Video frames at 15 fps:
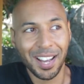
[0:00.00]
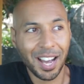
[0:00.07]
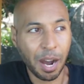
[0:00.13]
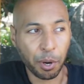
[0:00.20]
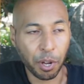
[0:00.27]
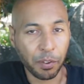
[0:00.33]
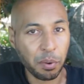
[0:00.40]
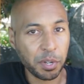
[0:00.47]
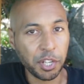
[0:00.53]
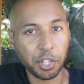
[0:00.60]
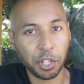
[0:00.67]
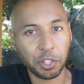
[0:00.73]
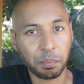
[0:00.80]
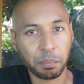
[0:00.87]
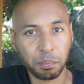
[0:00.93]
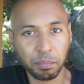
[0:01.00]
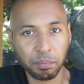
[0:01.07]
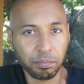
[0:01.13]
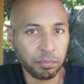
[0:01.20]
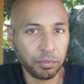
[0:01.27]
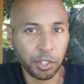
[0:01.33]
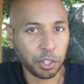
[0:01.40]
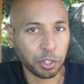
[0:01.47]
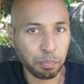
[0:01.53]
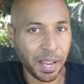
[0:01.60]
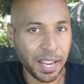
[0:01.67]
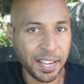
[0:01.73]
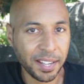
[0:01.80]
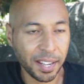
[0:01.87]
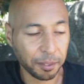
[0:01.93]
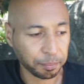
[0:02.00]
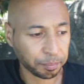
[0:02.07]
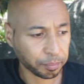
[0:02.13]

I would have only just made it.